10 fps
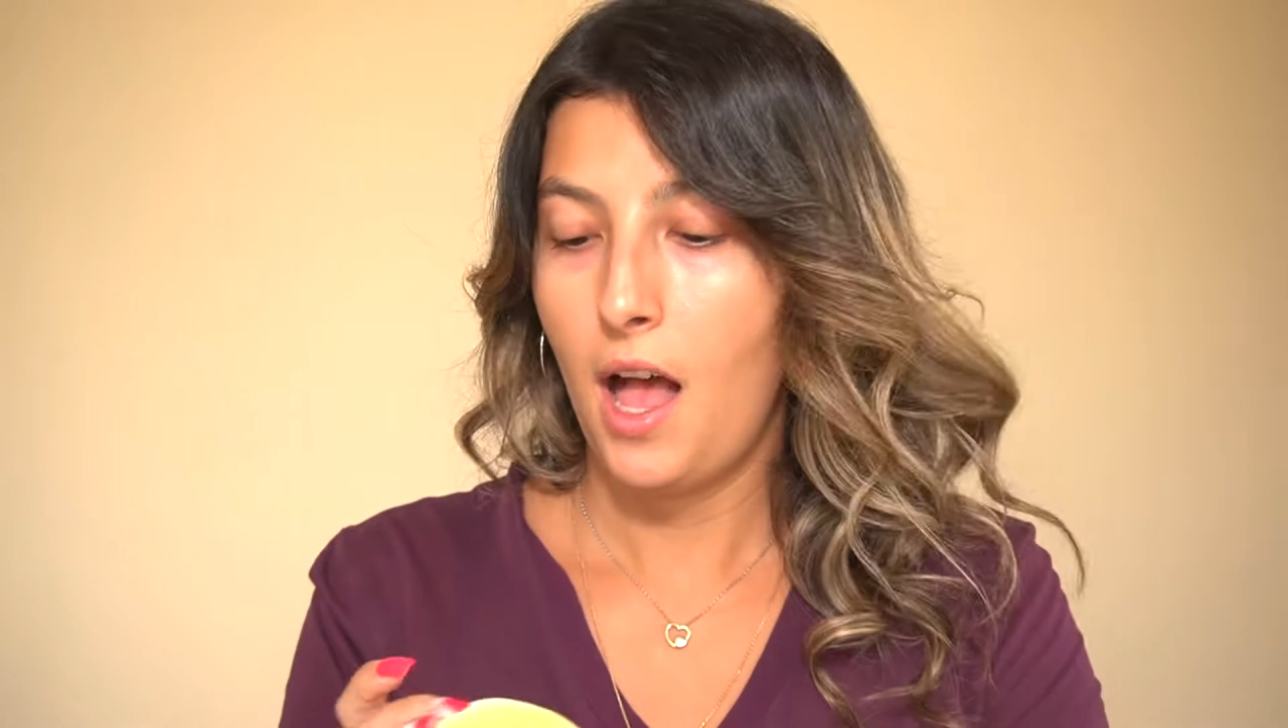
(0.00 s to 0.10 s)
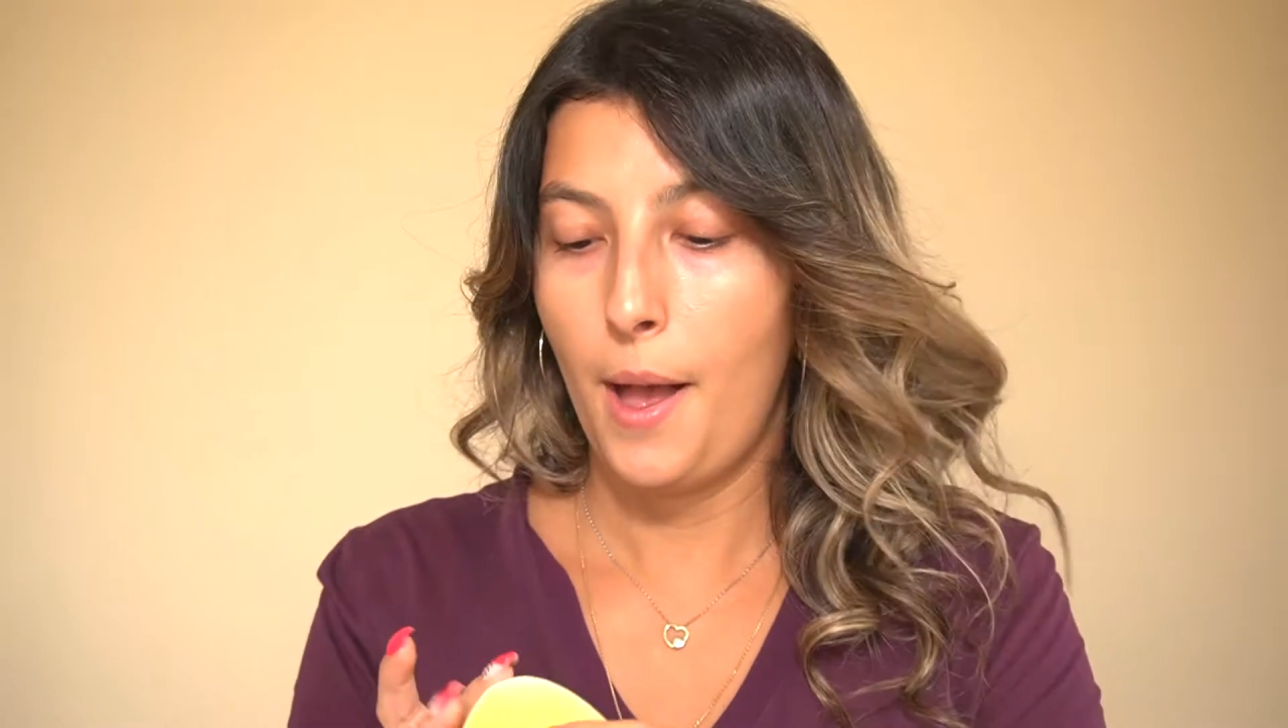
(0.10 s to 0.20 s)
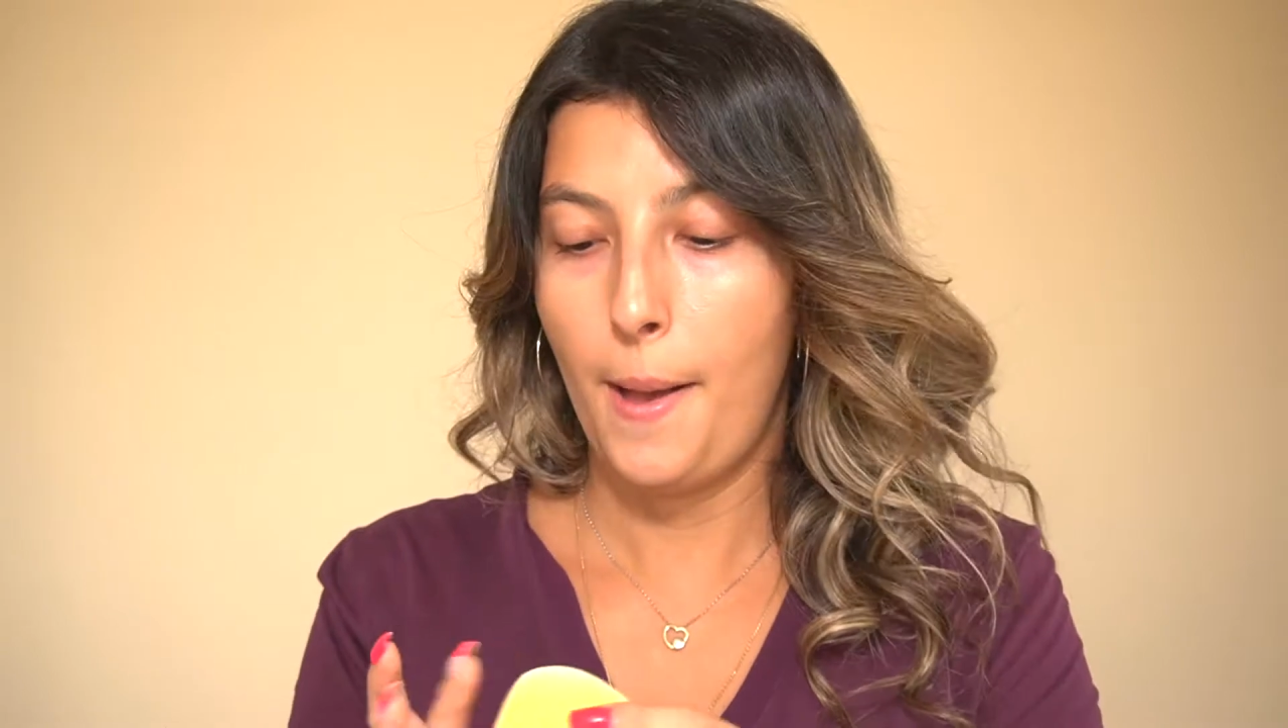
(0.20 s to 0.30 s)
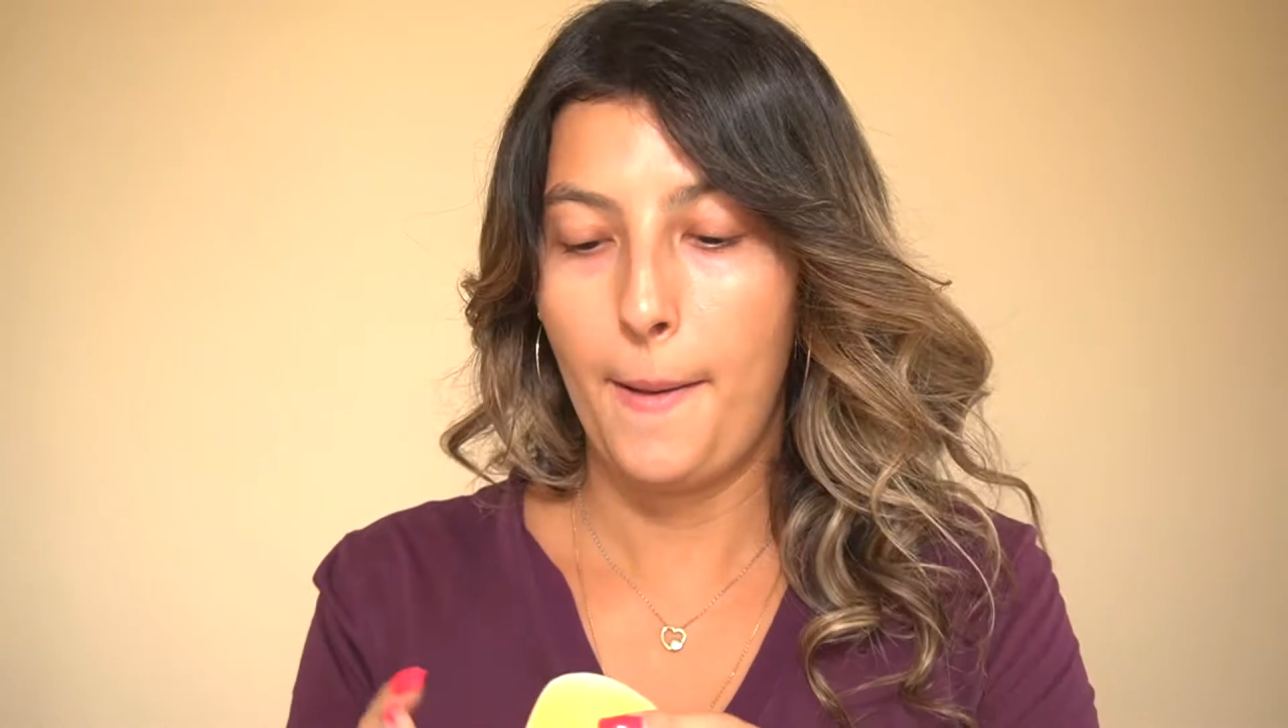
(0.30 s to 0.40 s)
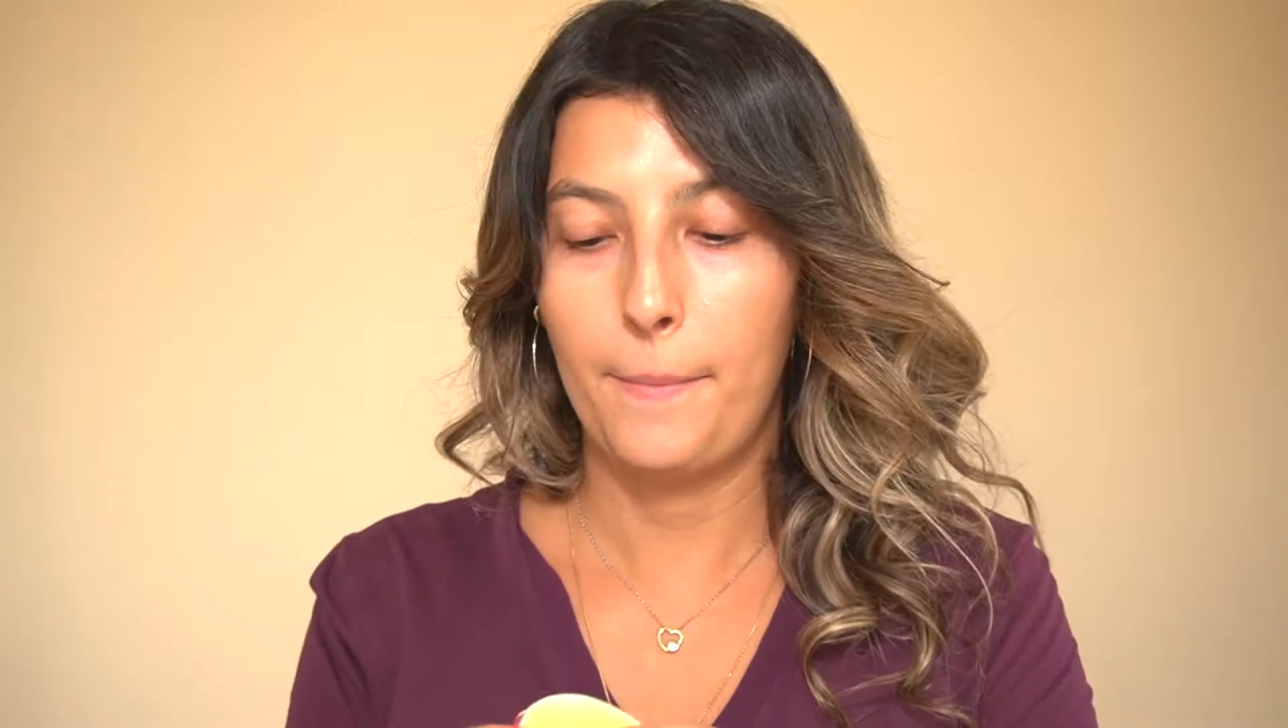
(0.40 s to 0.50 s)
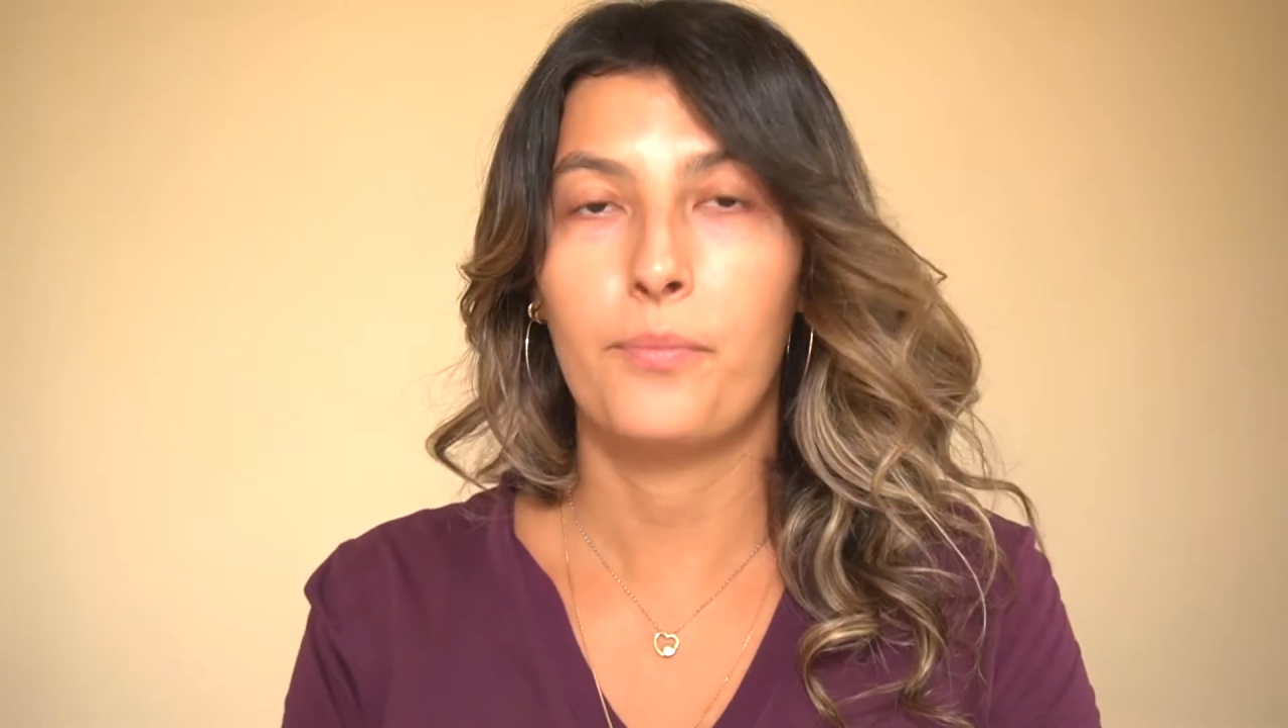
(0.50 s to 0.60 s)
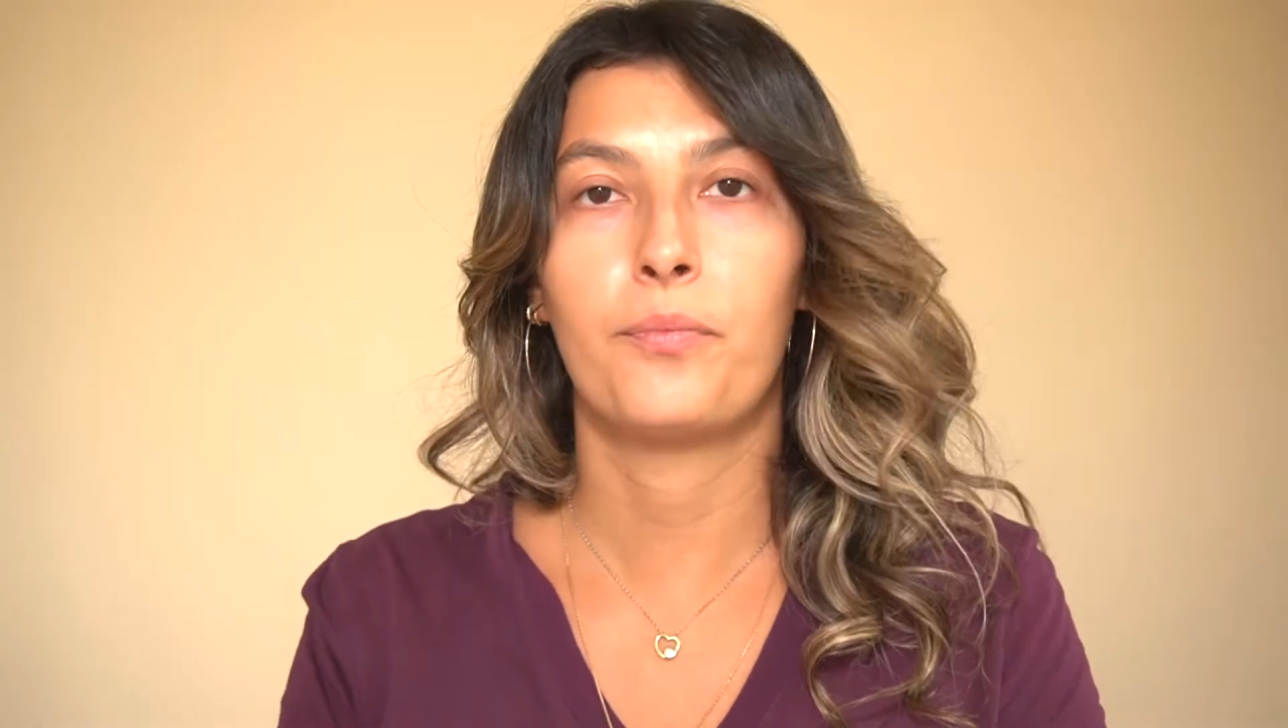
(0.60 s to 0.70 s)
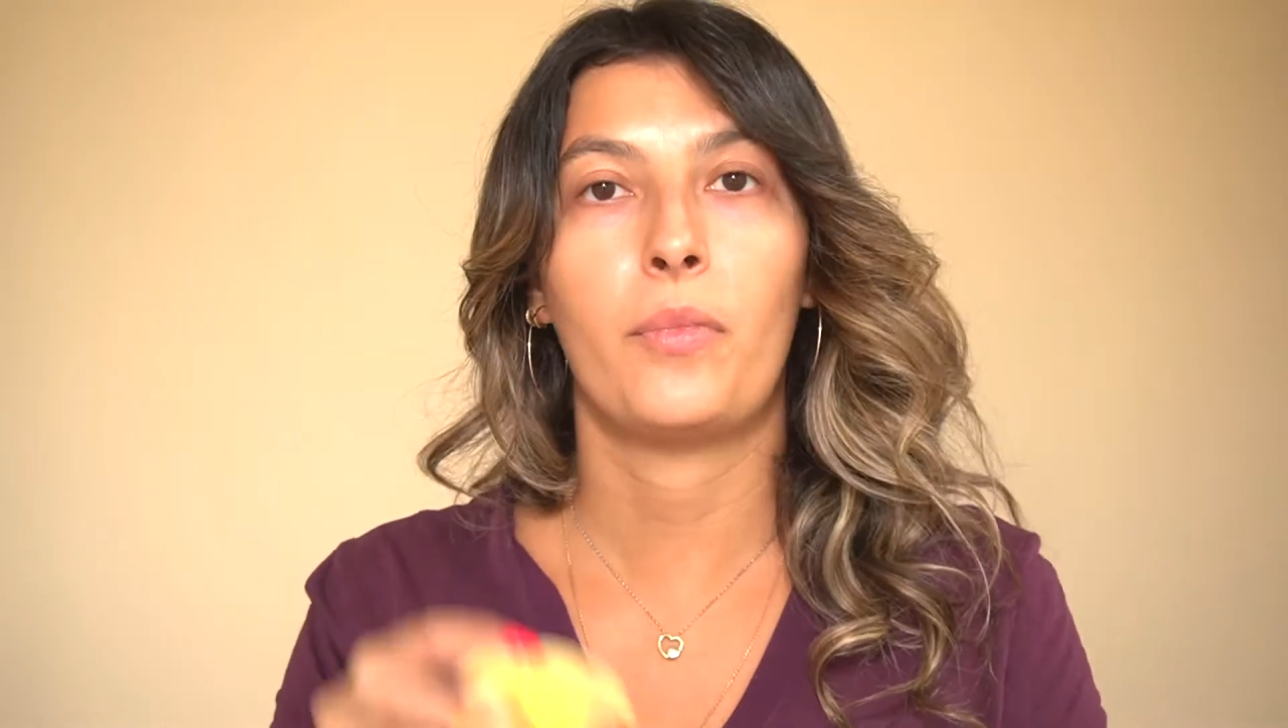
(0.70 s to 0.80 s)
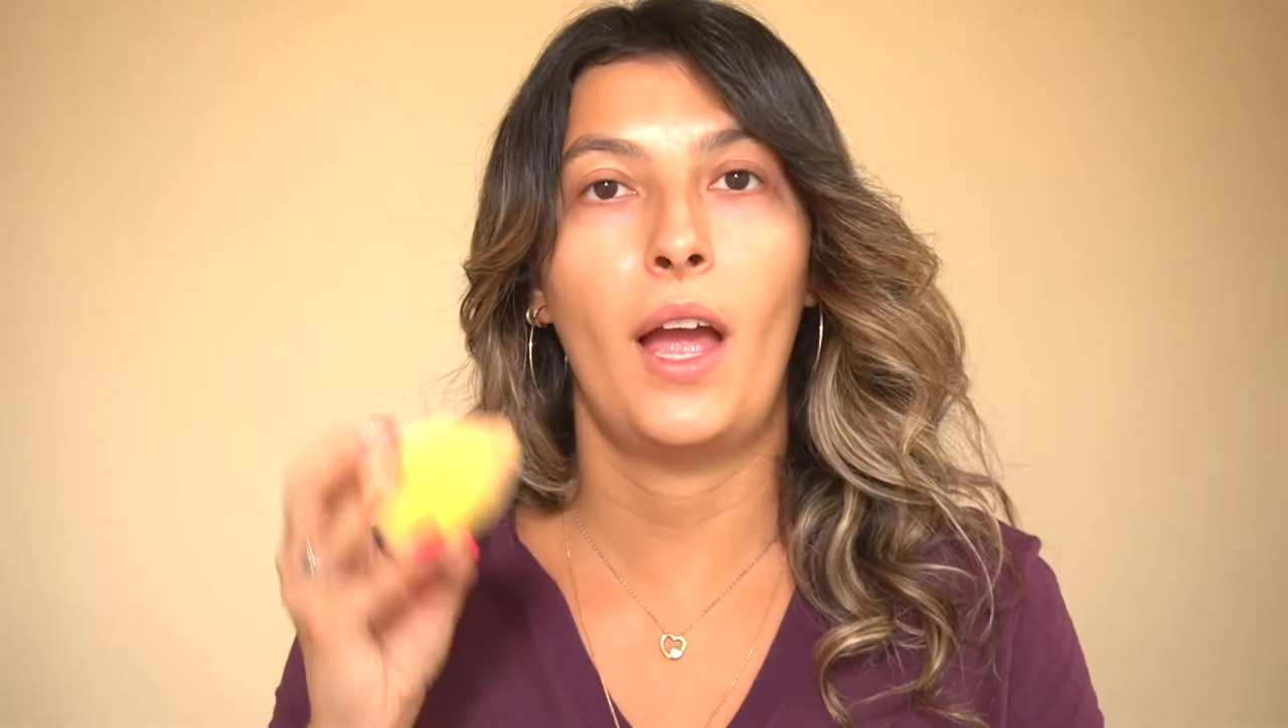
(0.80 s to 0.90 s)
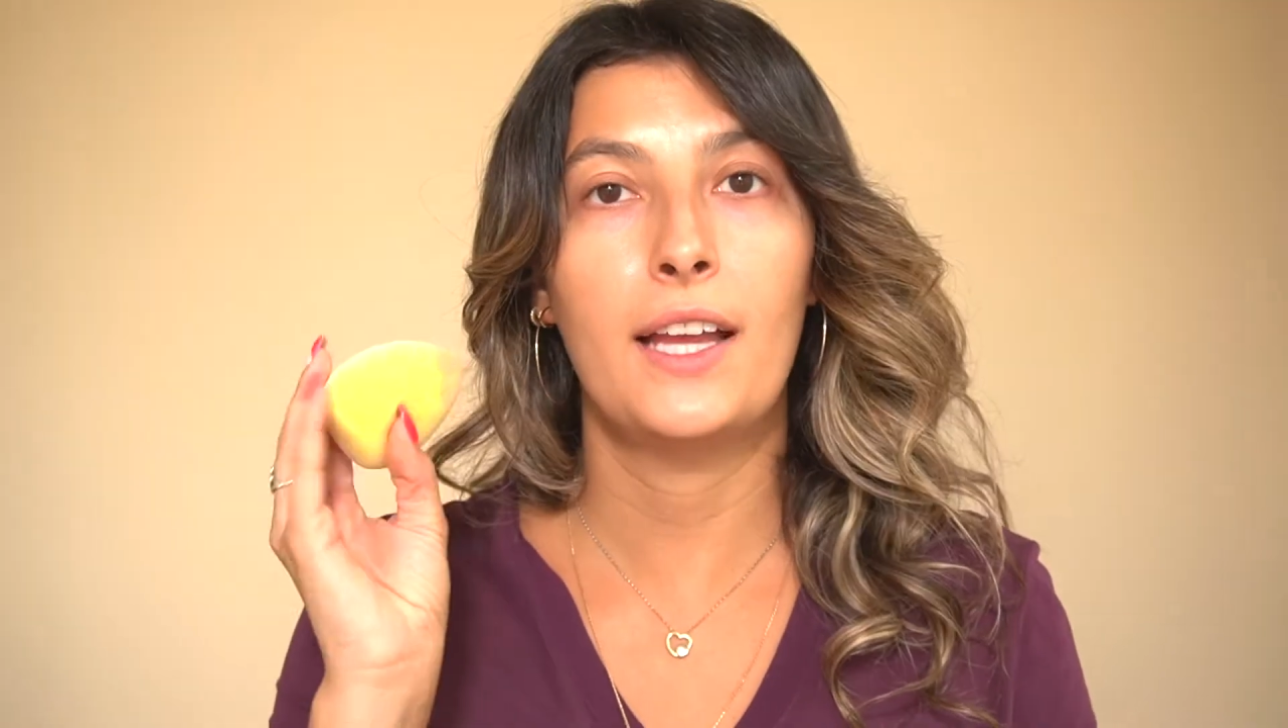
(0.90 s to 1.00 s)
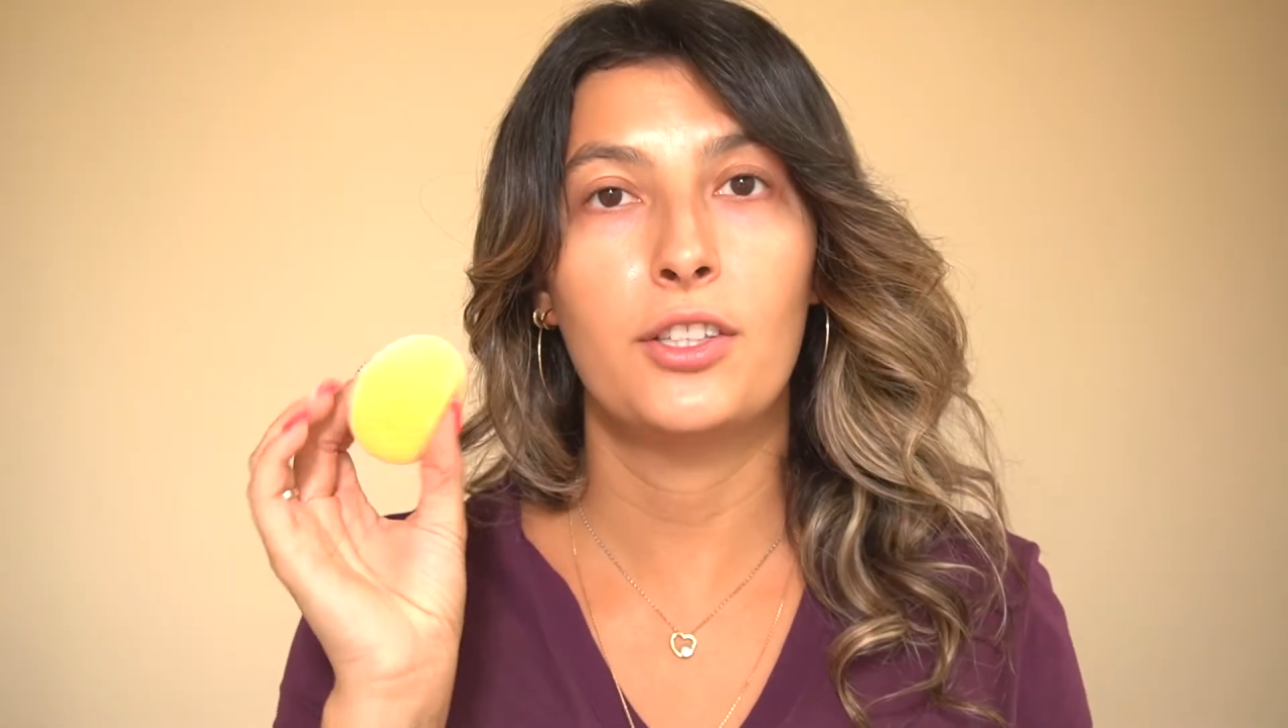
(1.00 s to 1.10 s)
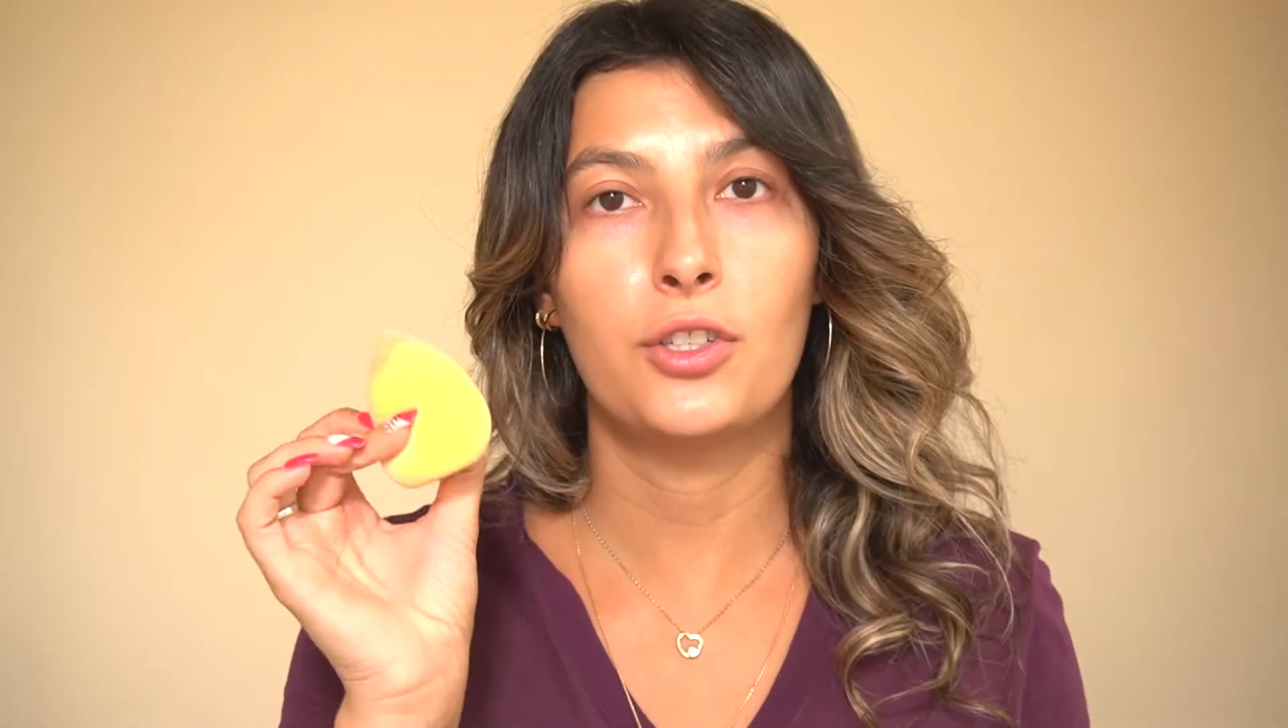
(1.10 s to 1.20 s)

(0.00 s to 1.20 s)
I